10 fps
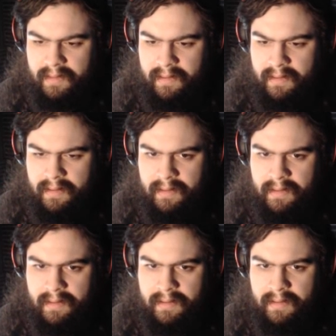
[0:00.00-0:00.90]

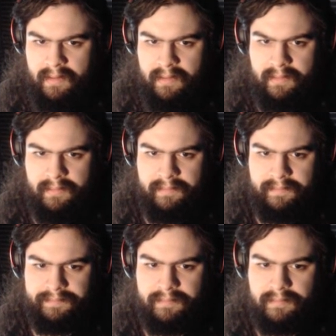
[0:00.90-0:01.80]

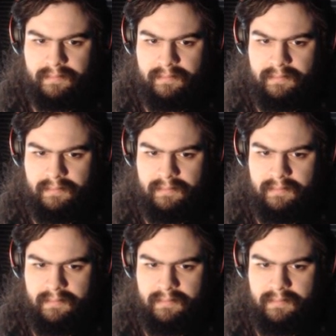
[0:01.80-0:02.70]

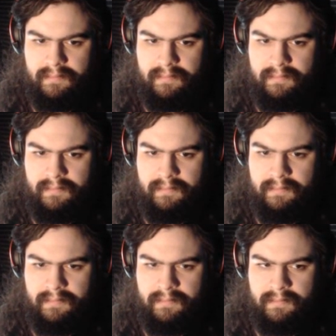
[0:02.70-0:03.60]

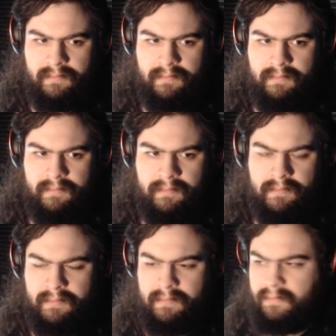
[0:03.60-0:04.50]

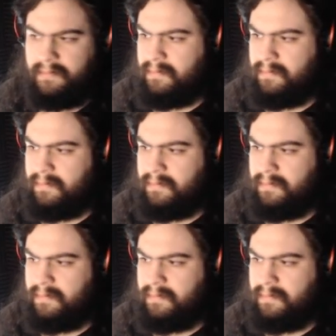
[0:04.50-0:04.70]
Nobody speaks.